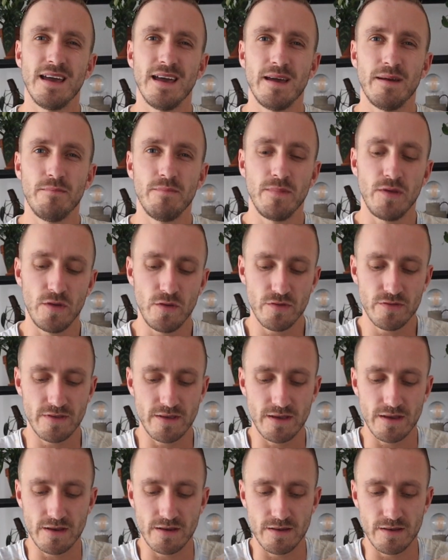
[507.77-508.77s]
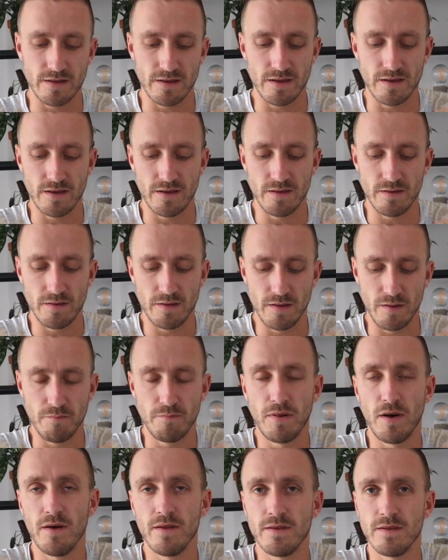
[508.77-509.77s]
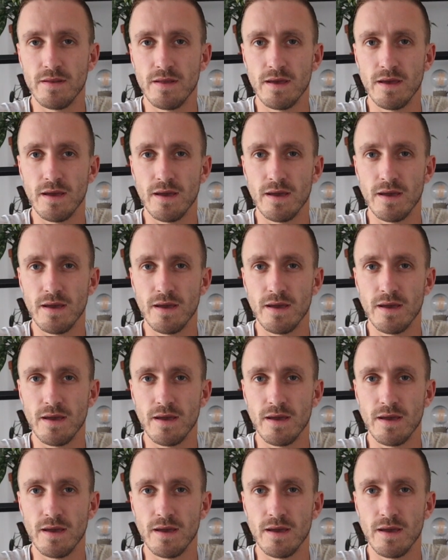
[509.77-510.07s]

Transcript: am using the pond